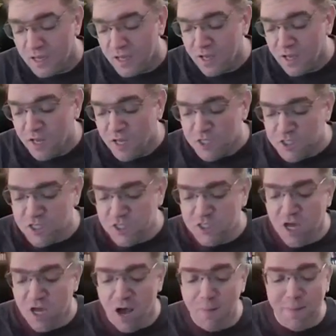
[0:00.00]
She's
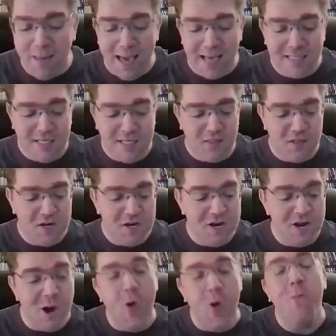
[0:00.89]
gone back to the
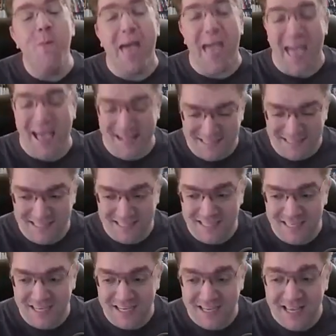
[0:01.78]

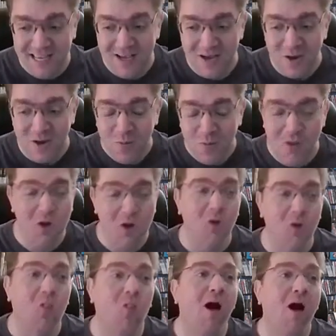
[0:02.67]
Nomads with
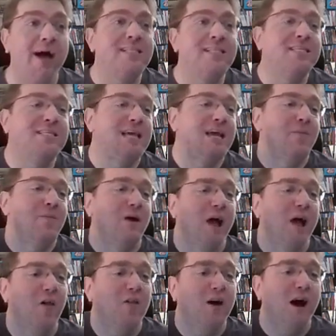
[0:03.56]
her lightsaber
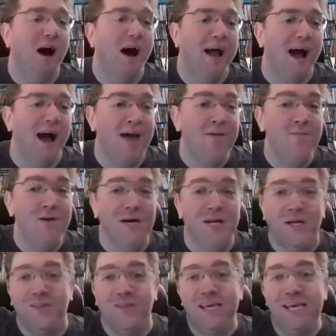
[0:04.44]
held high. I'm going
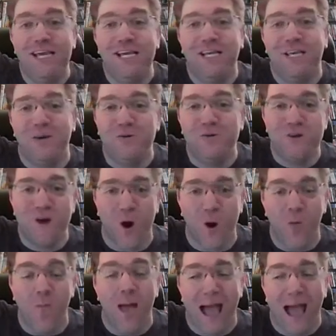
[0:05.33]
to lead you,
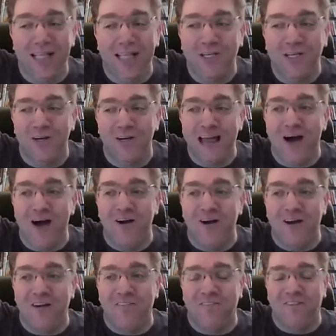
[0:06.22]
Nomads. You're now
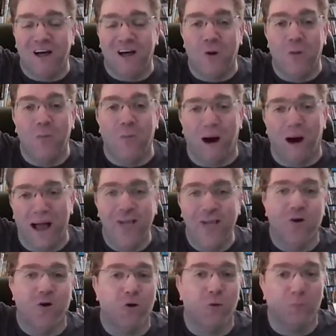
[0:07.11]
going to follow my
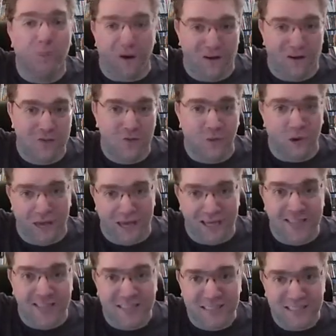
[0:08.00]
girl boss
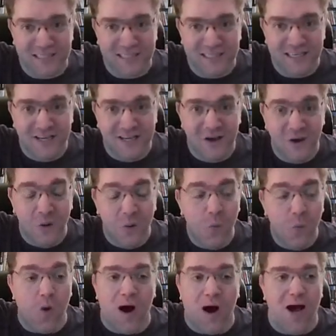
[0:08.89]
ways.
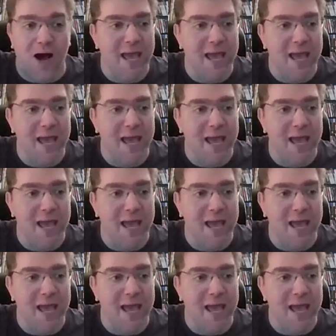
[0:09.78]
Why?